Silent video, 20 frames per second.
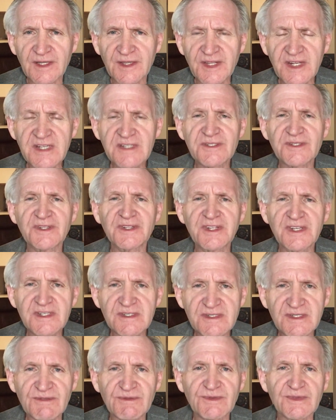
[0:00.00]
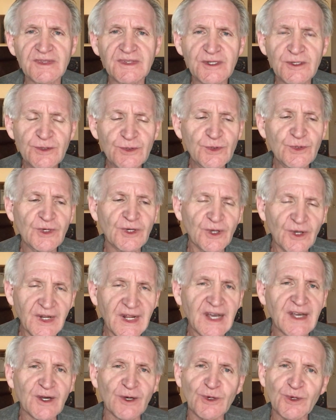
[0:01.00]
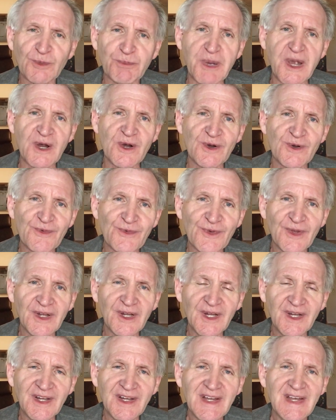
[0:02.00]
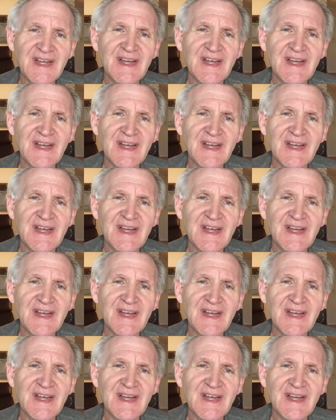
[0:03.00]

these these two Claire Colbert uh,